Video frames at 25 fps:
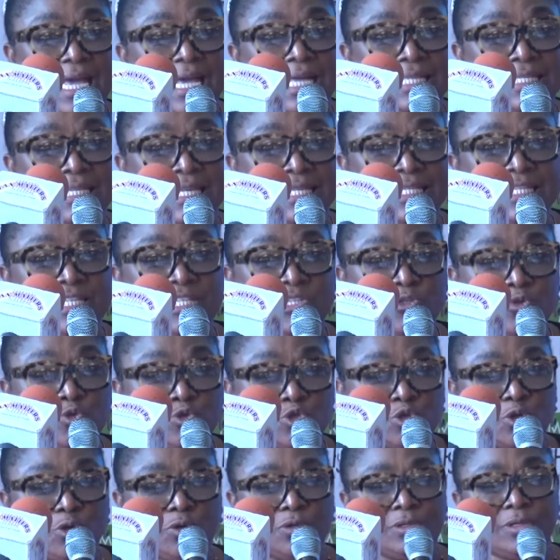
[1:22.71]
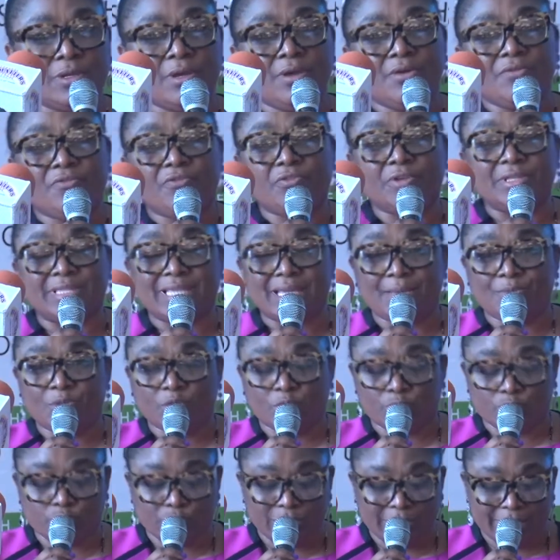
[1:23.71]
and an illusion for them
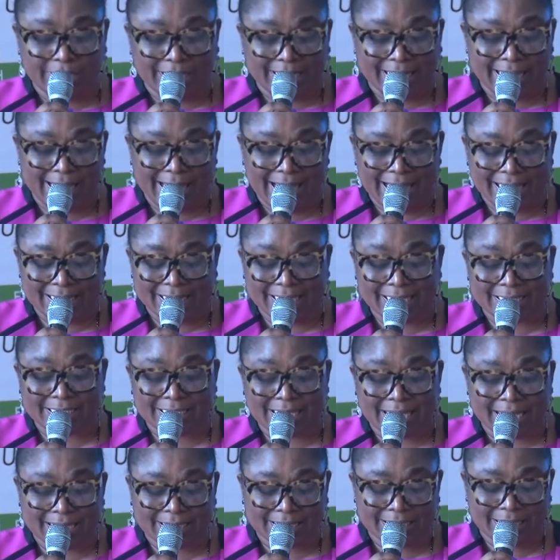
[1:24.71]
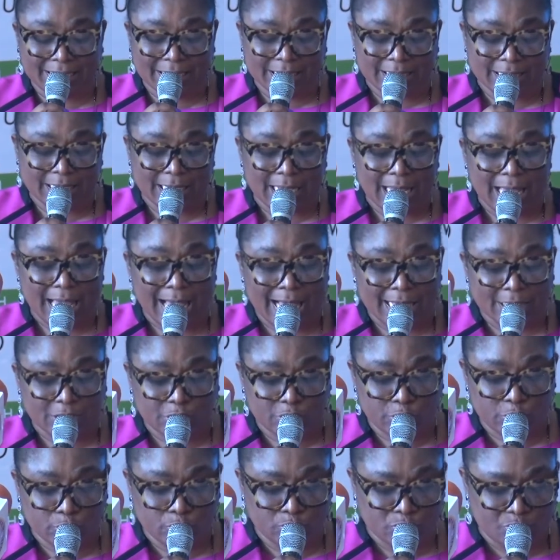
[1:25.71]
not to declare their taxes as
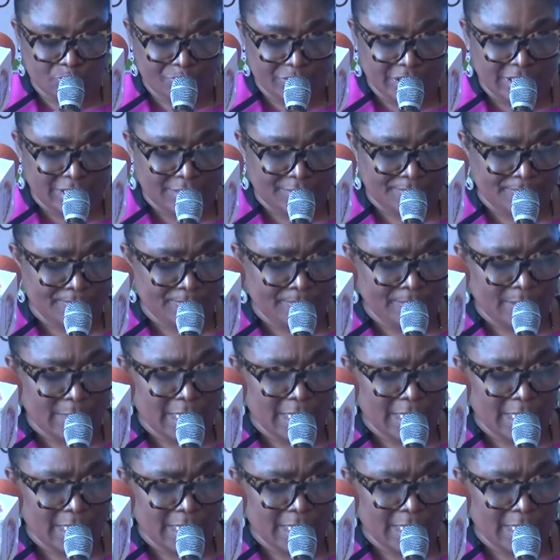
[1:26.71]
should be.